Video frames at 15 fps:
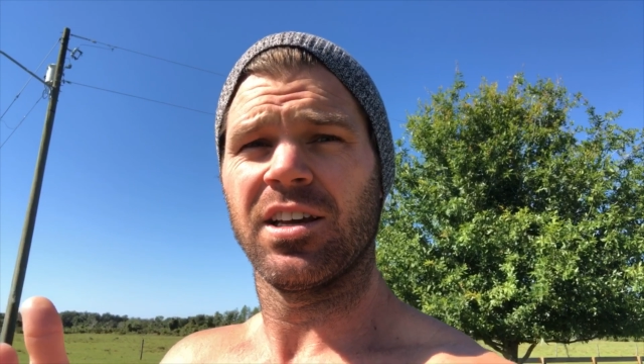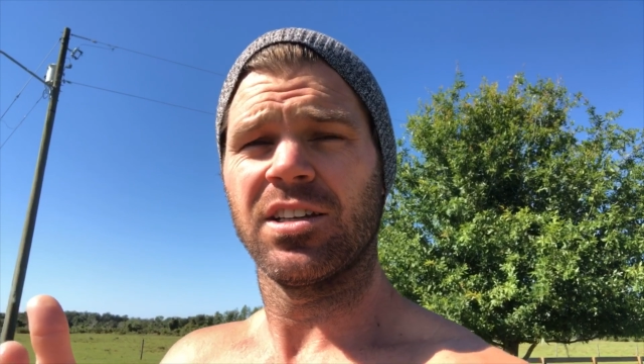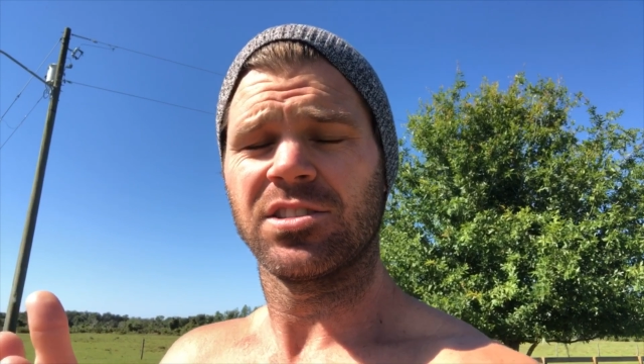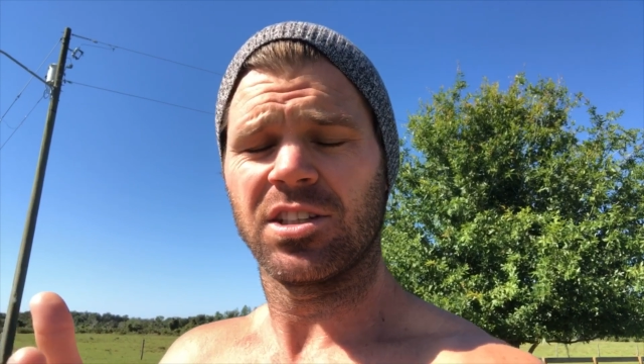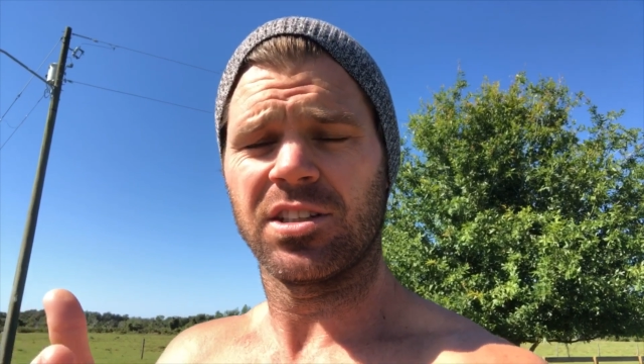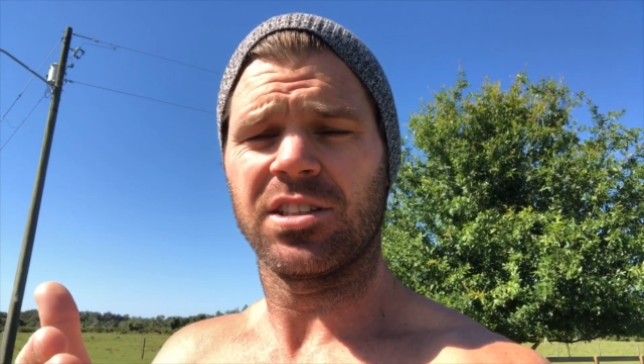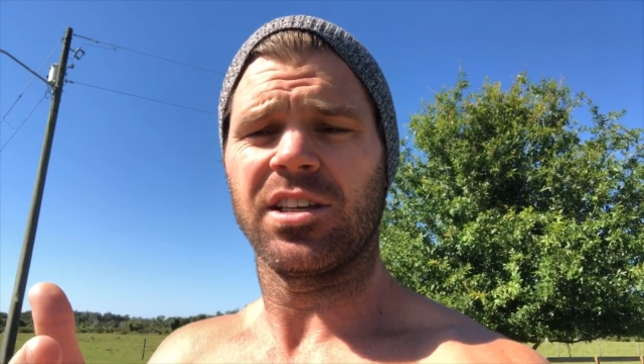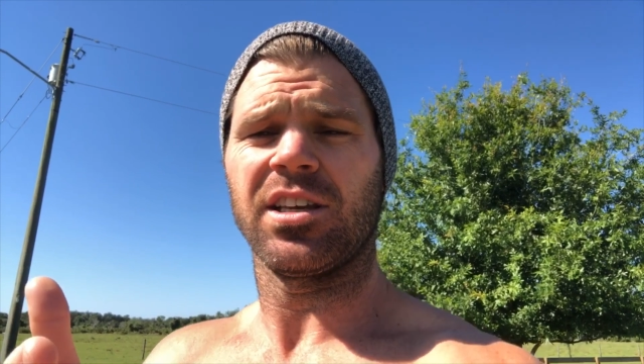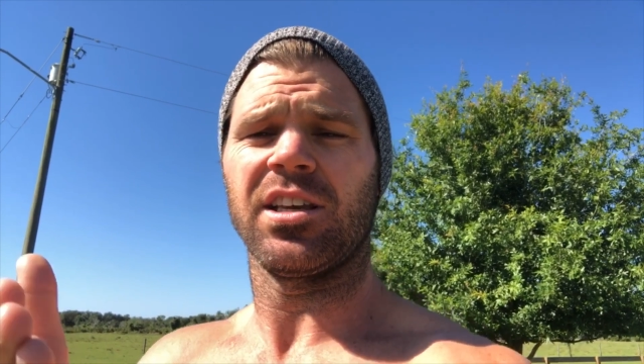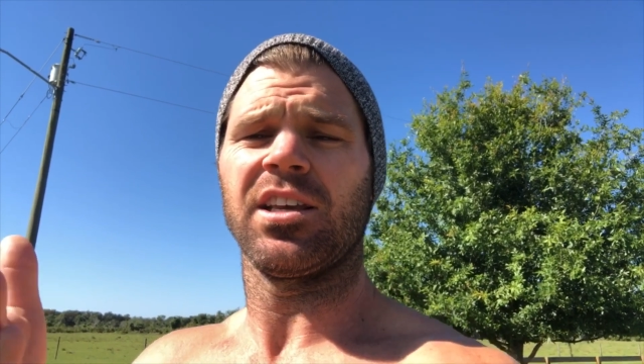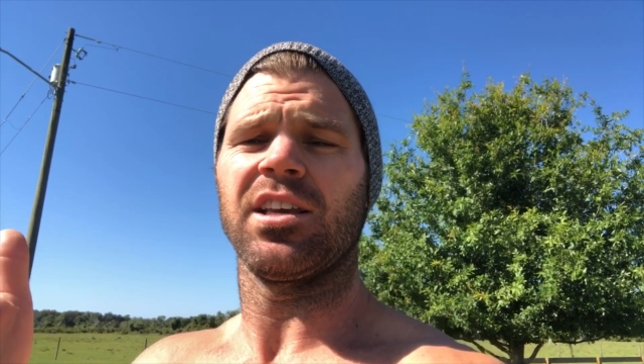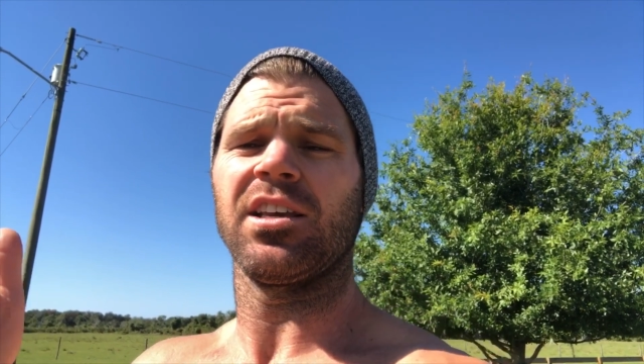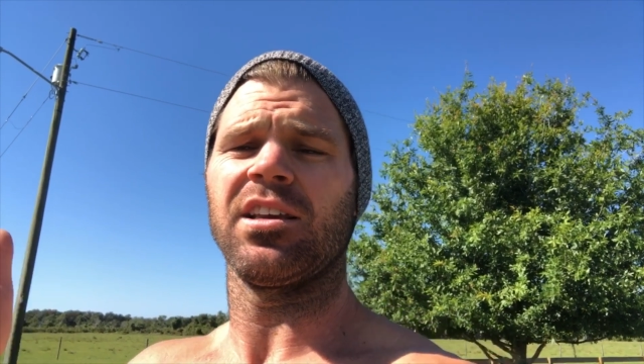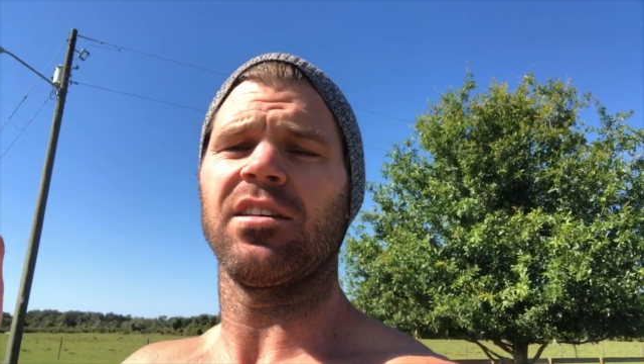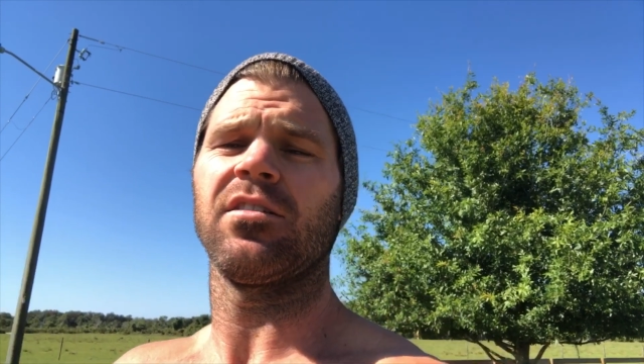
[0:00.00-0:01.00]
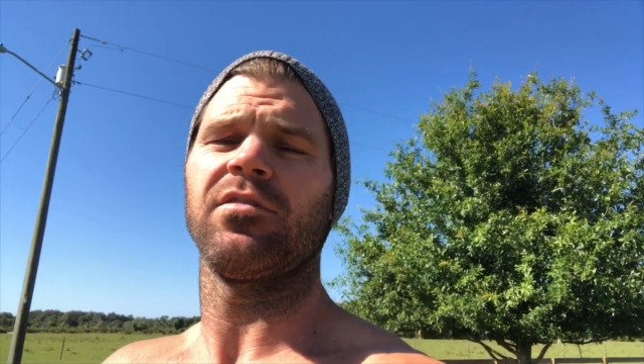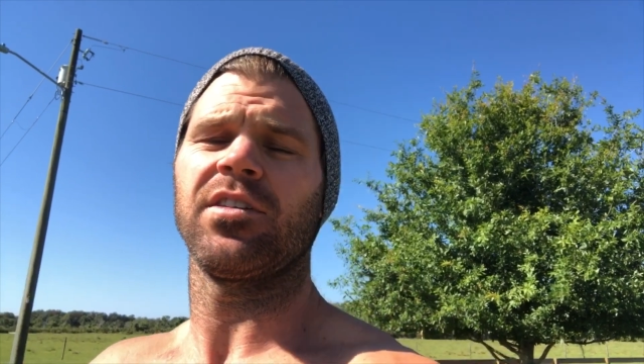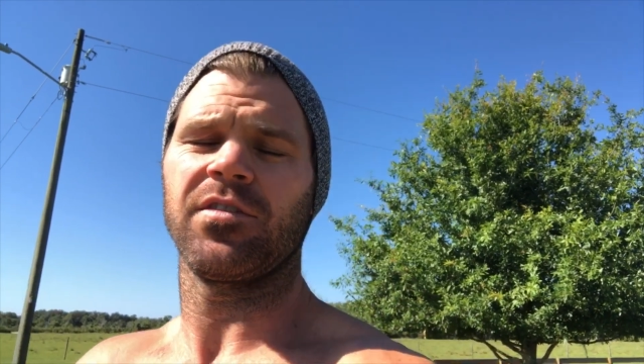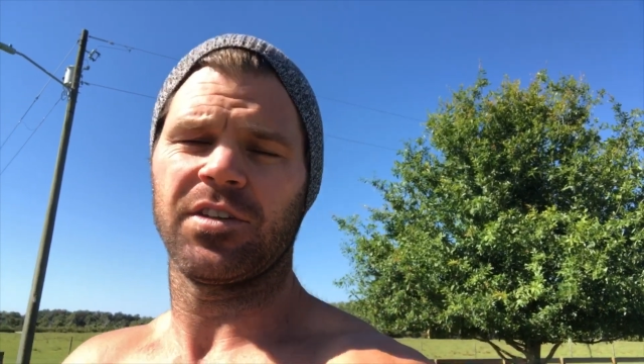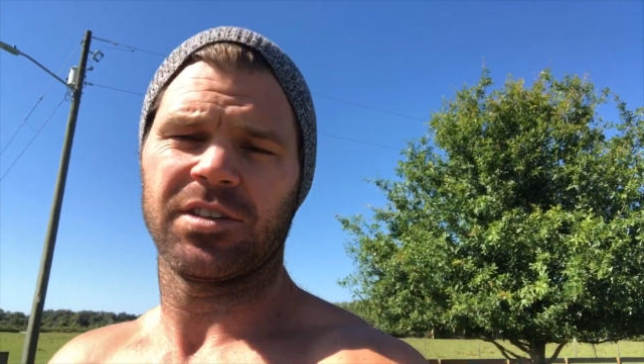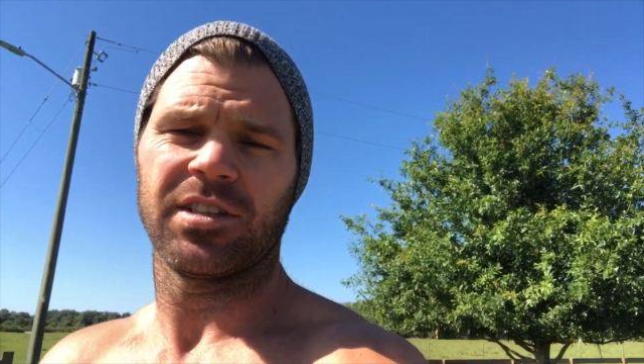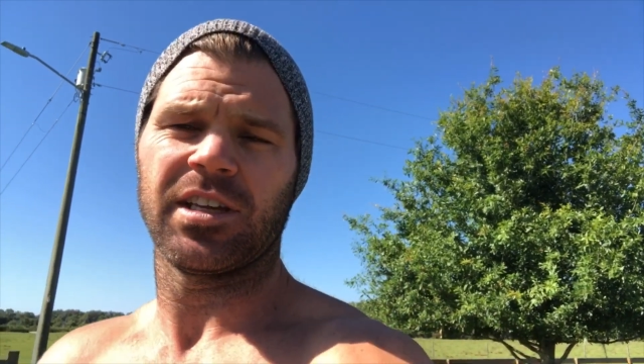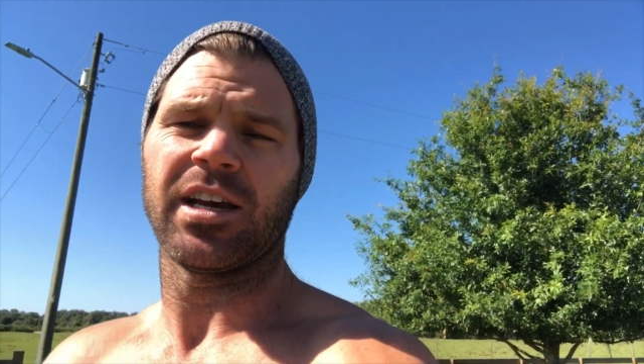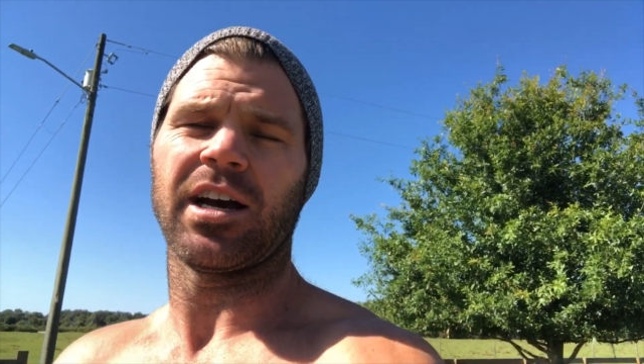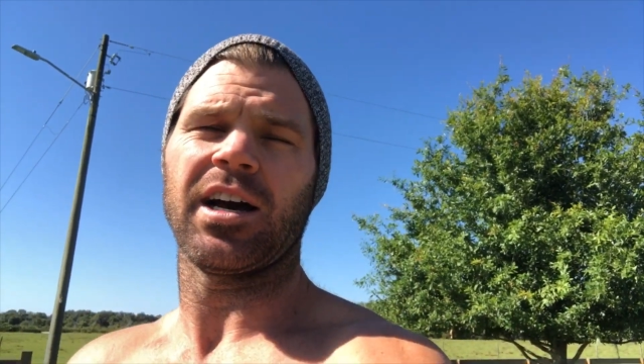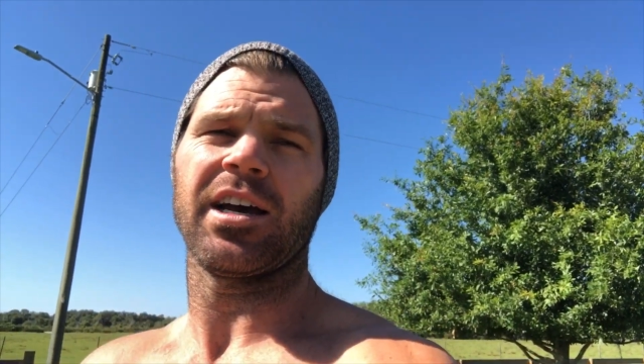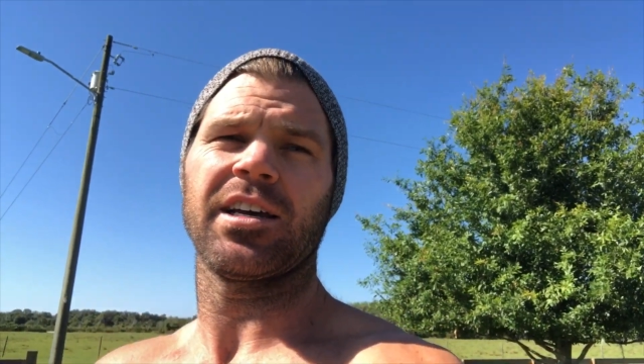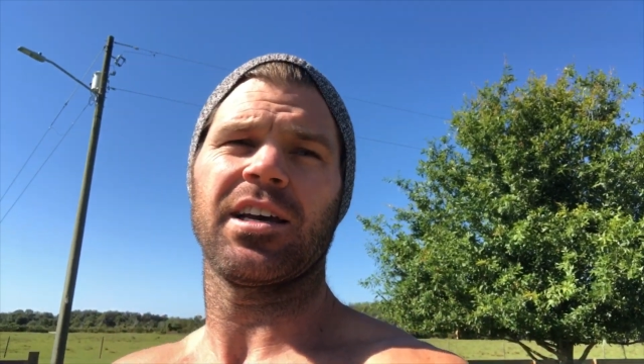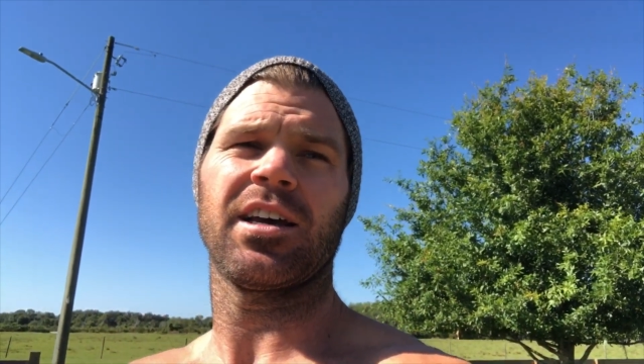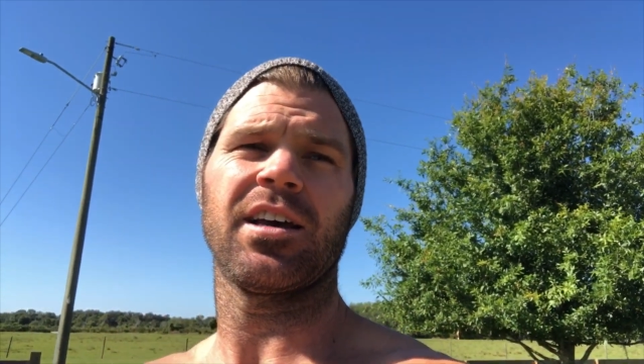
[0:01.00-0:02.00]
GTE, VVTi.